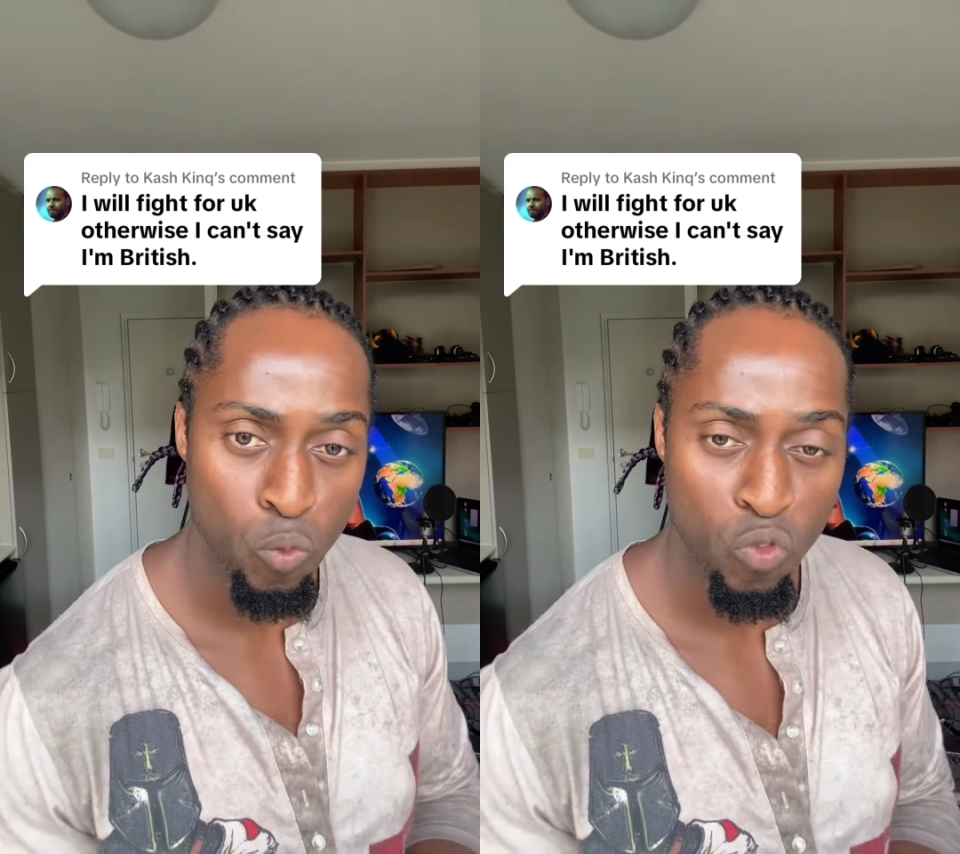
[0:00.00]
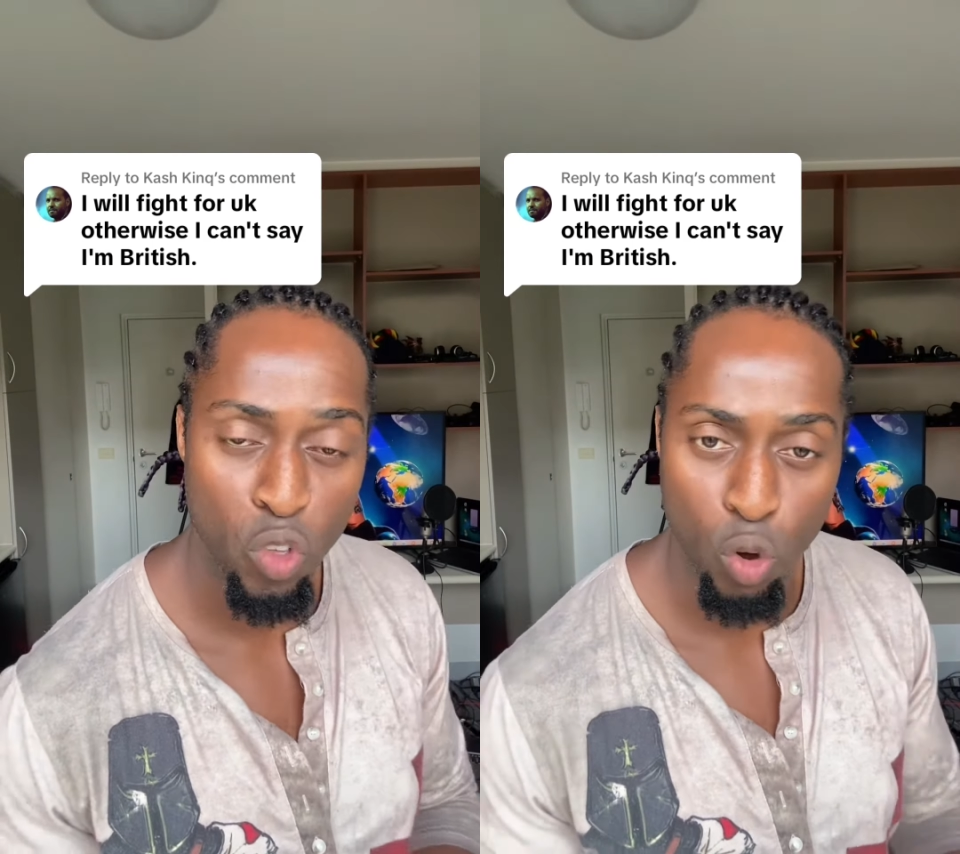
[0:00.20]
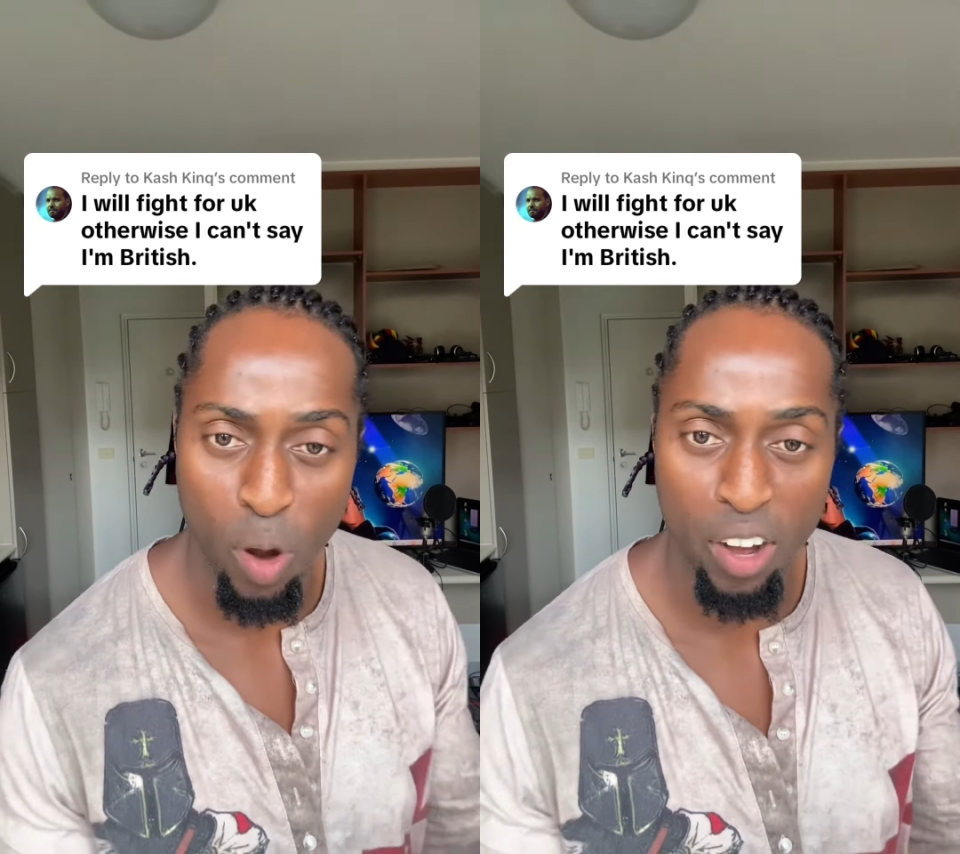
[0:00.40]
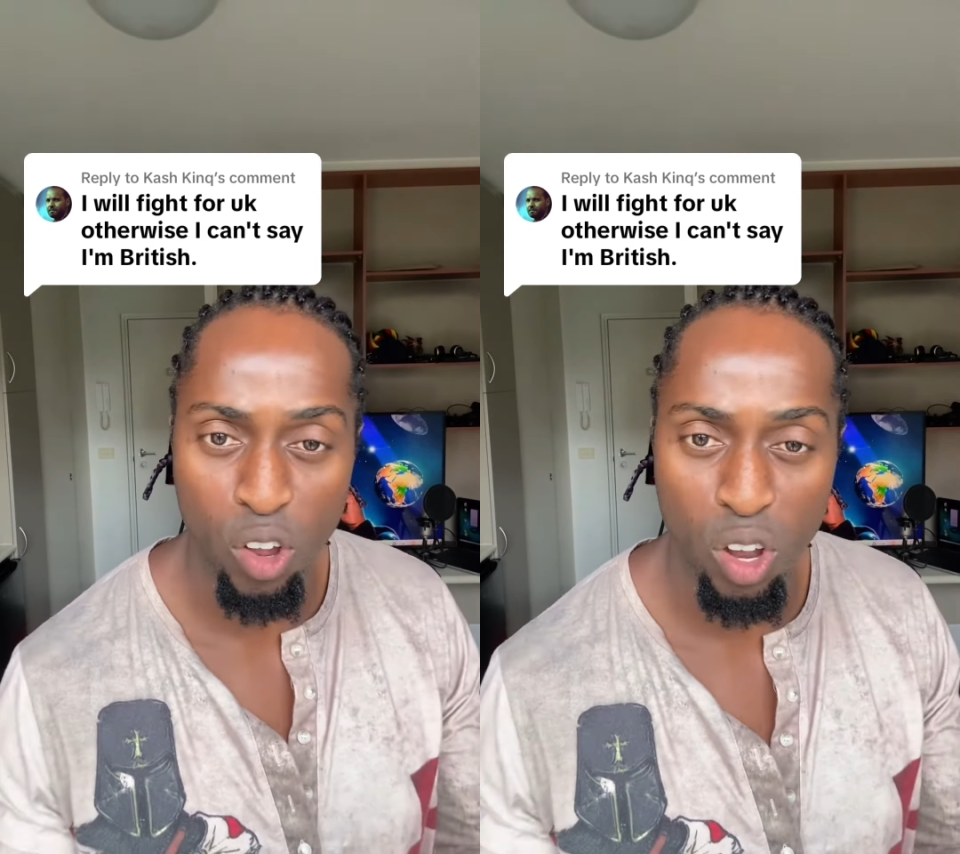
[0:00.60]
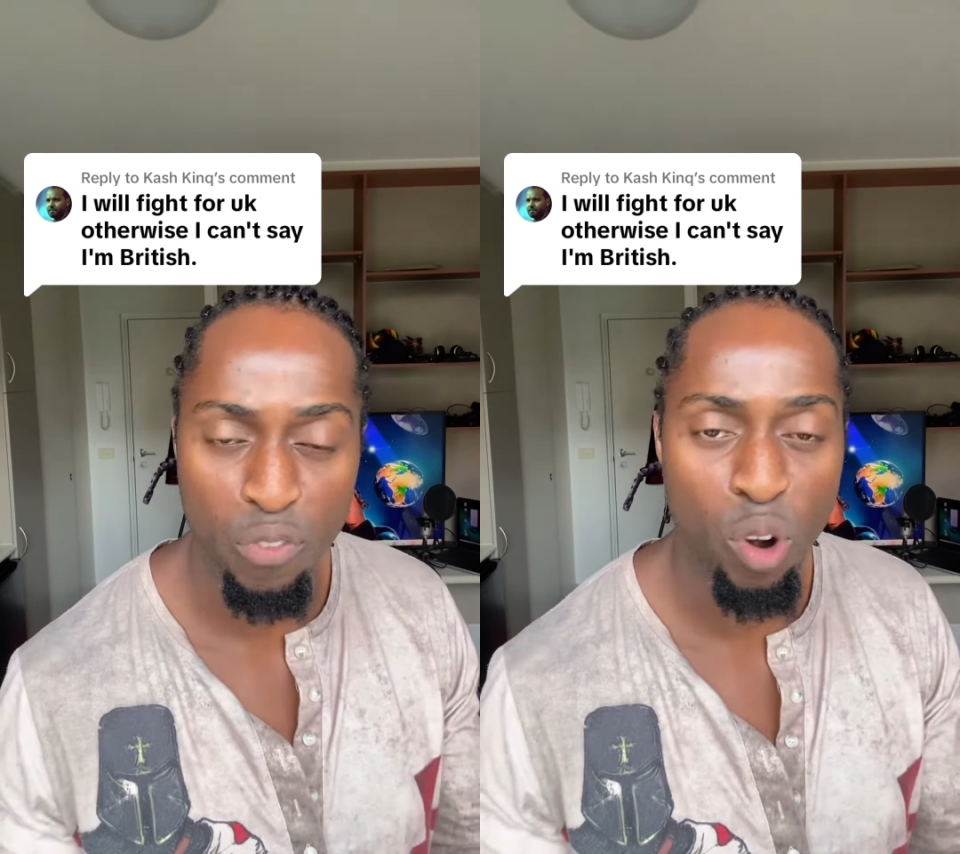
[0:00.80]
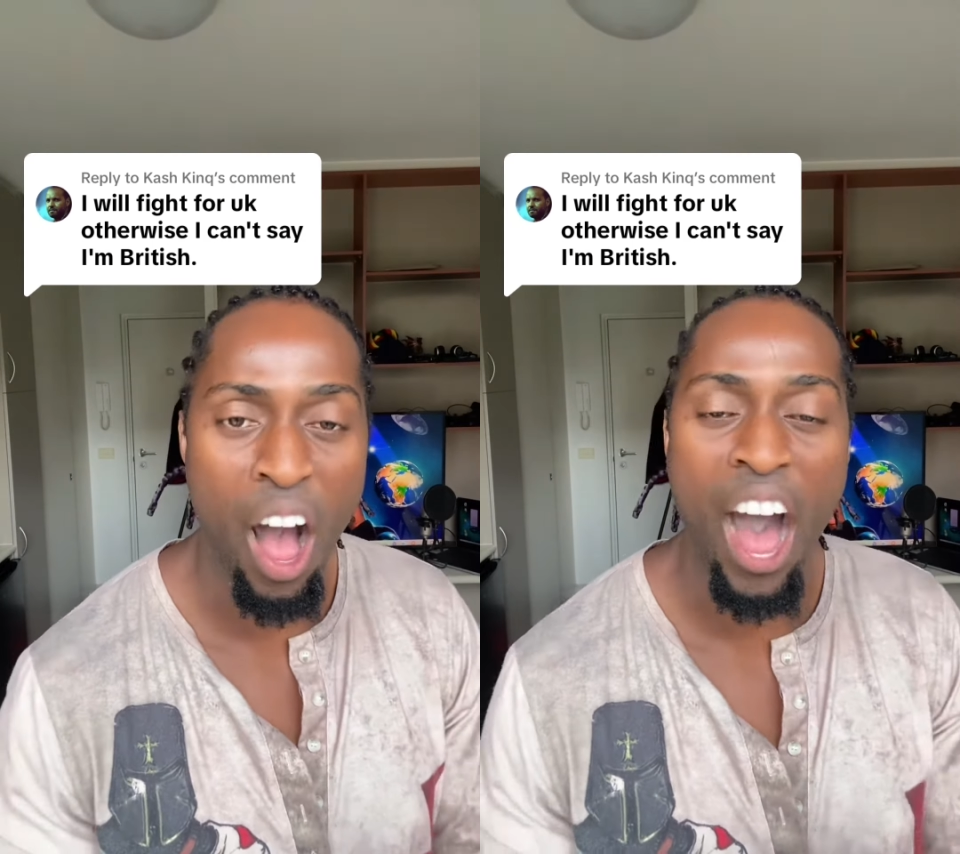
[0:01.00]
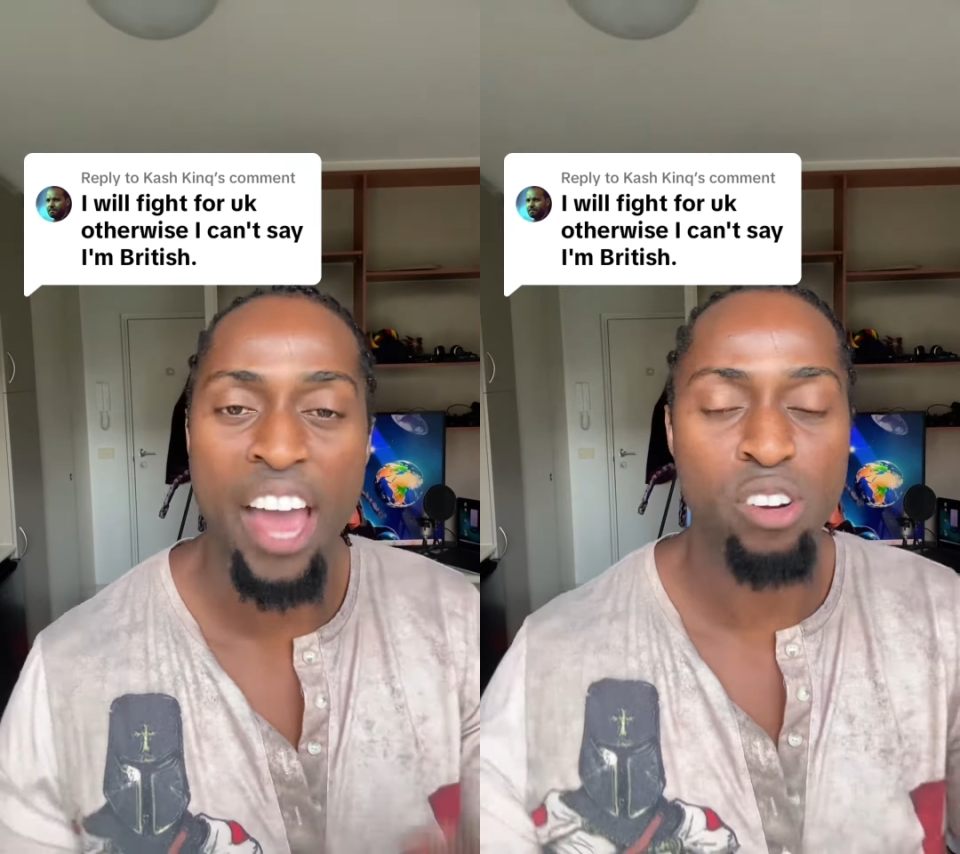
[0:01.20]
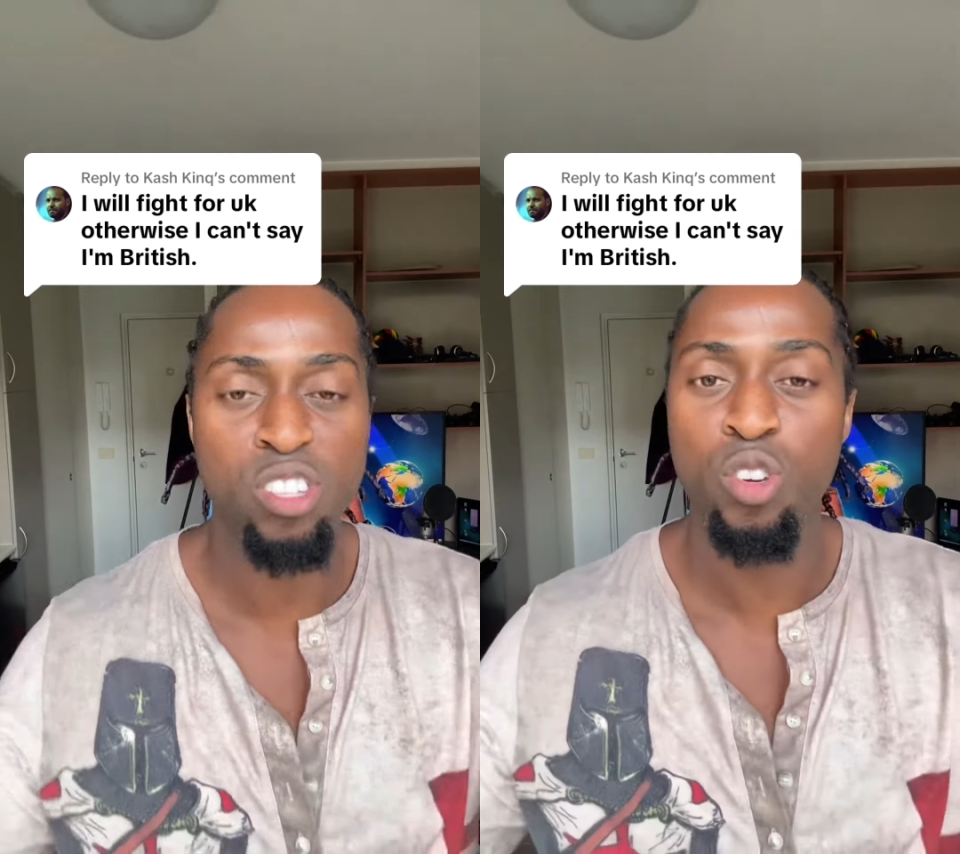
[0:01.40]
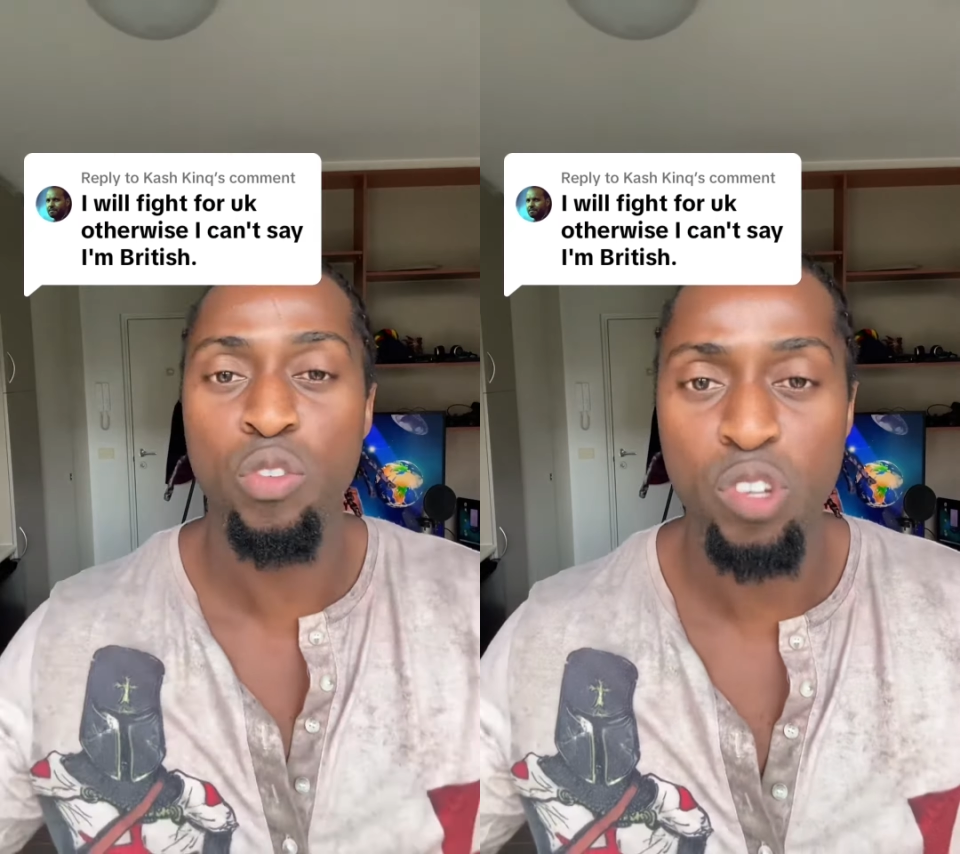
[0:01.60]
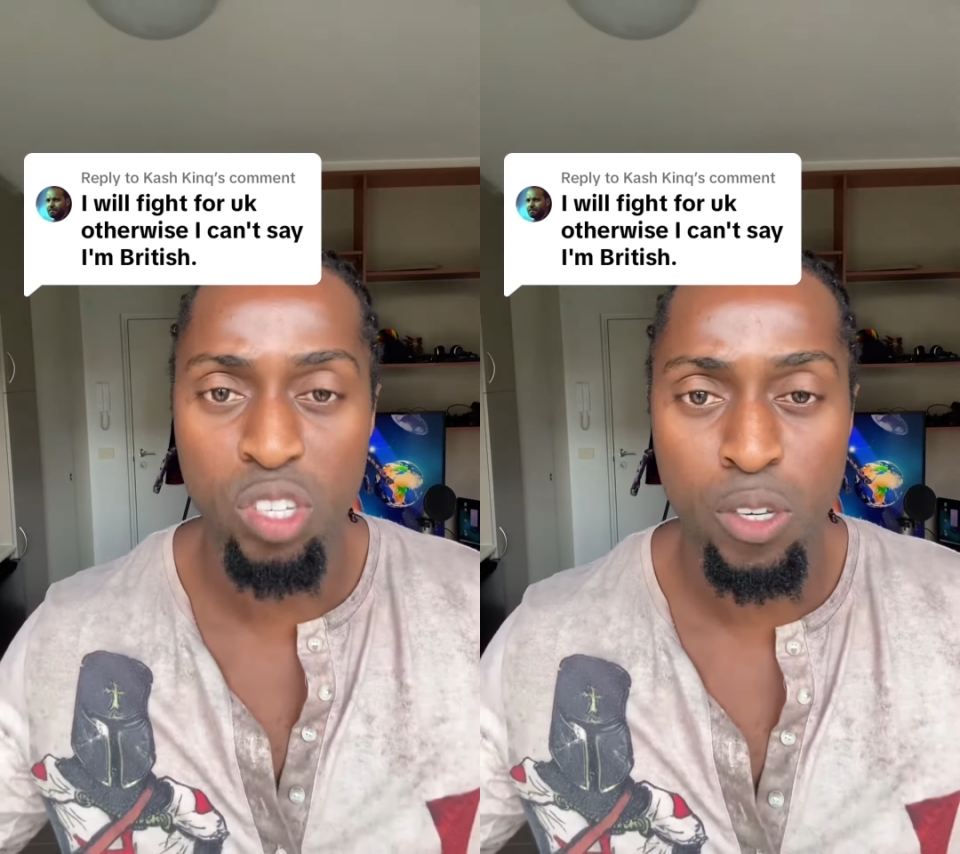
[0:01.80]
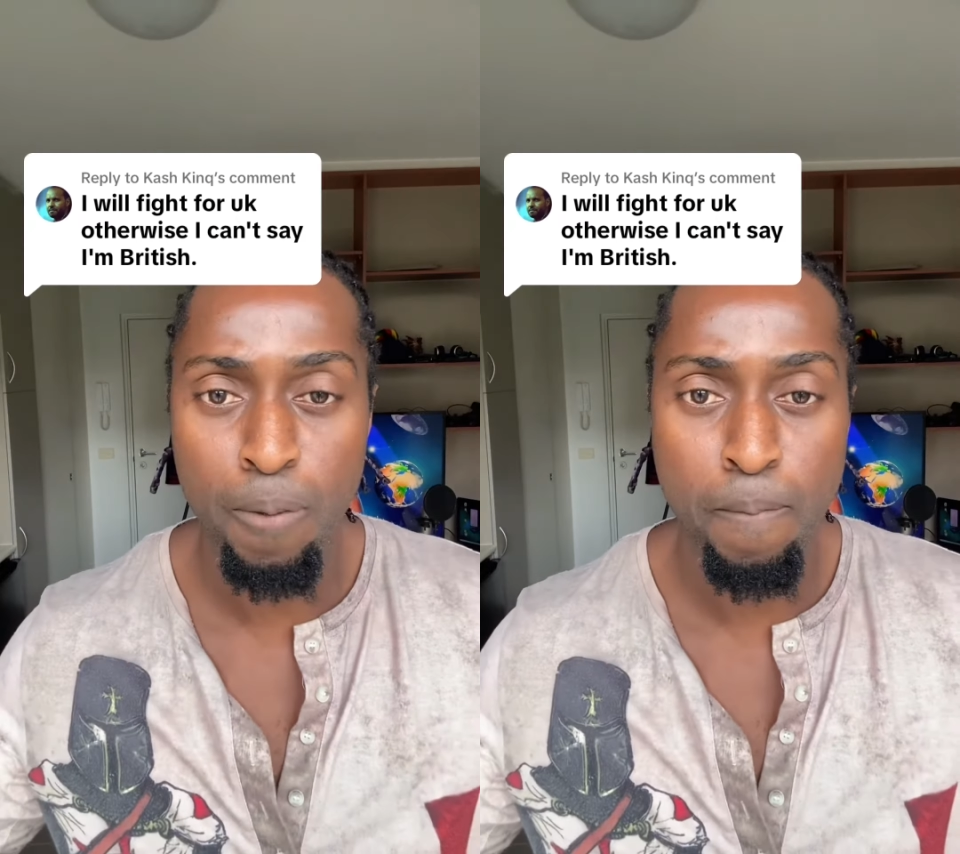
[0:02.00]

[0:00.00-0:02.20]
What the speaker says: for the greater good, for higher service.